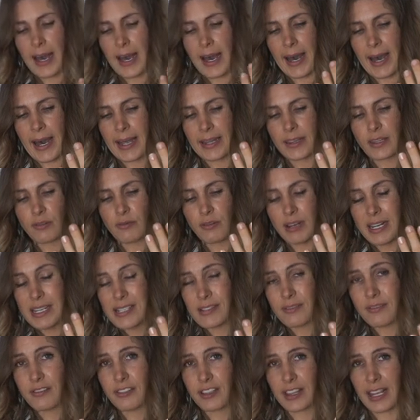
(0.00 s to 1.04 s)
And the
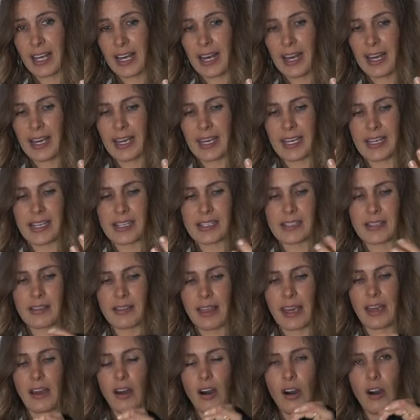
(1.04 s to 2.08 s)
reason for that is
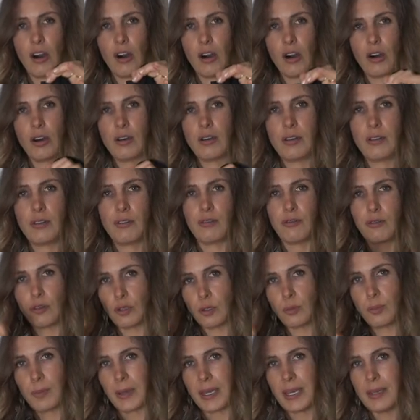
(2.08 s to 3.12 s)
they are
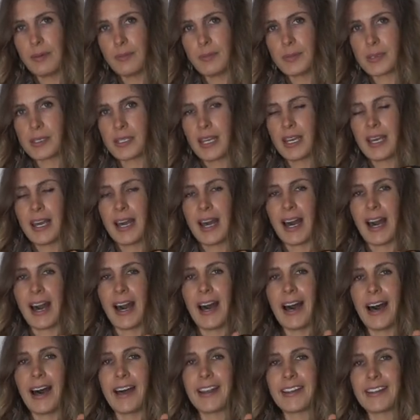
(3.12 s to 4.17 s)
full bibs.
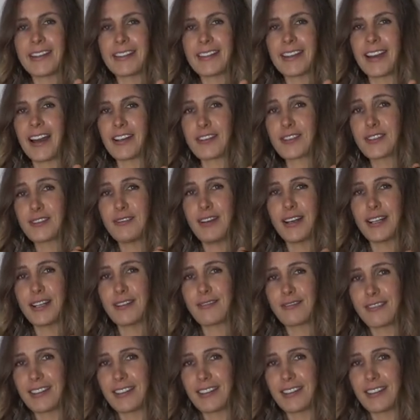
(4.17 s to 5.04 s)
And I just find it